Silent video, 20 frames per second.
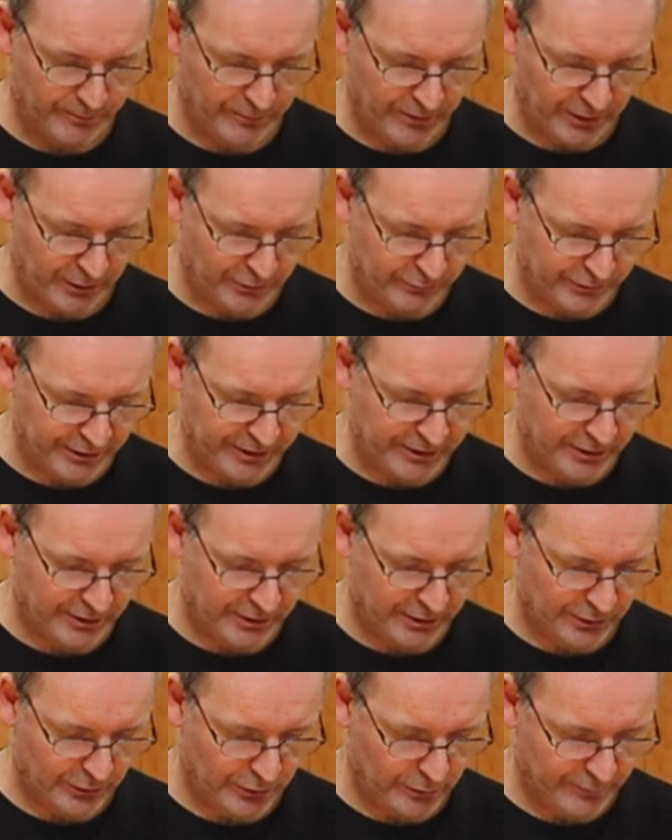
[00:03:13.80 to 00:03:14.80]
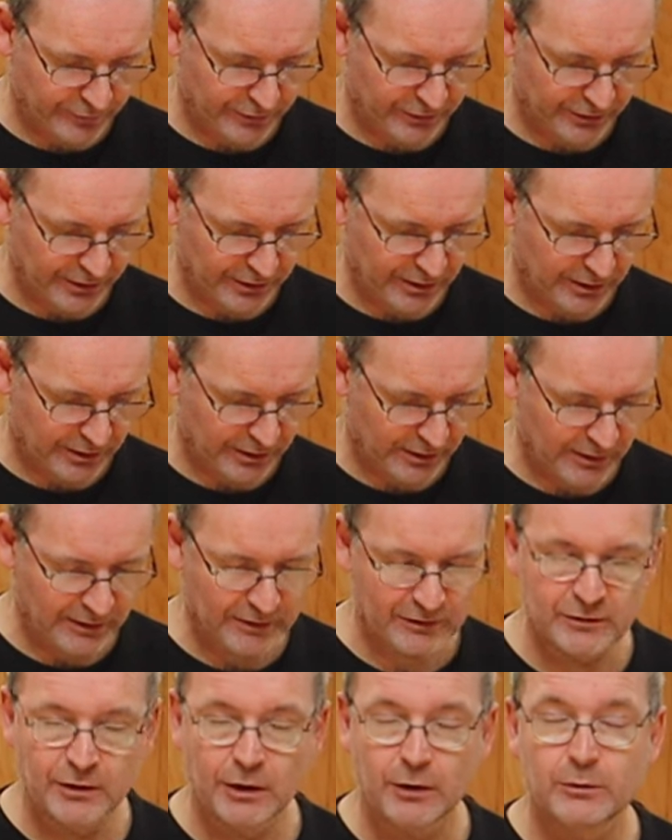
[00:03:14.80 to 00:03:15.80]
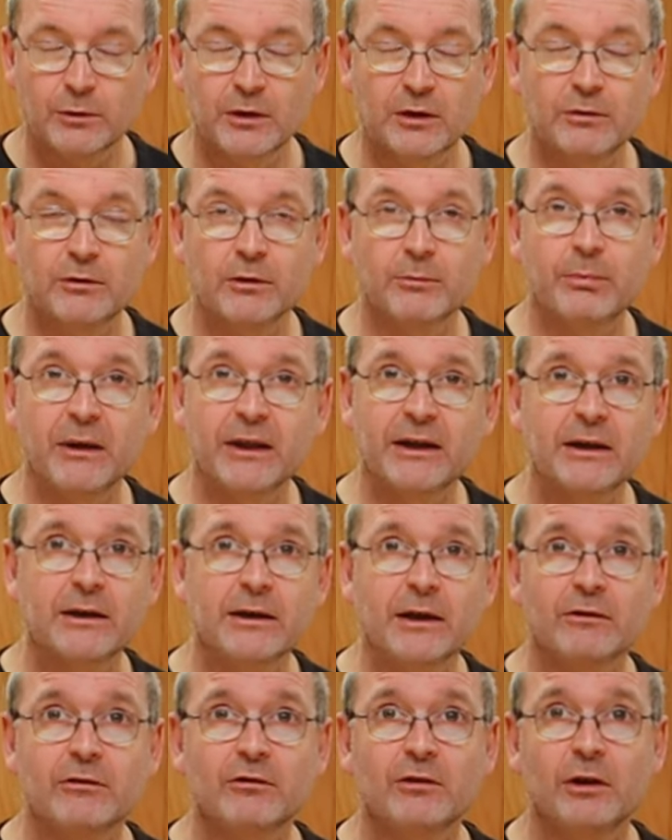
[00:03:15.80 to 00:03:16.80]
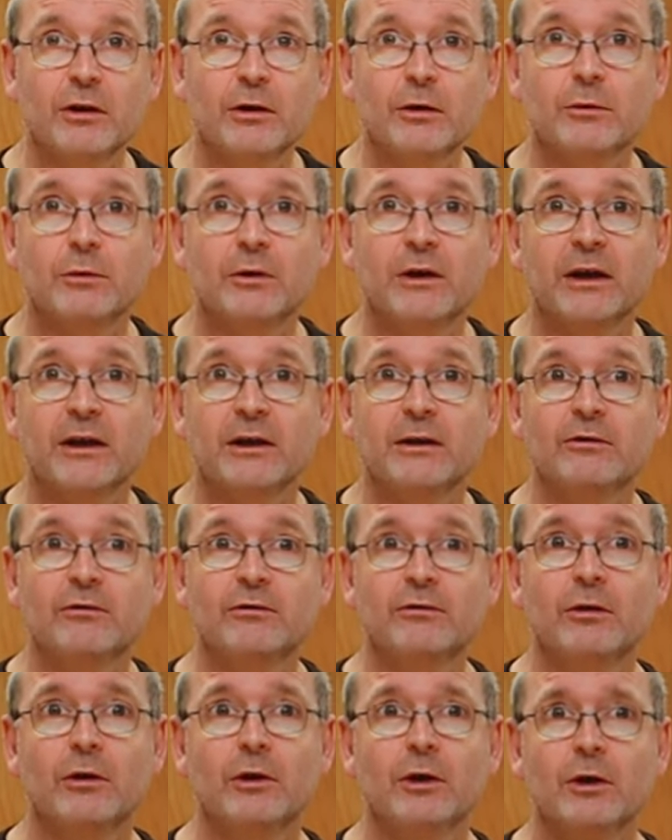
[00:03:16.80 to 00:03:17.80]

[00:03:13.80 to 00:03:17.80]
ring, obviously, that this the blade actually locates,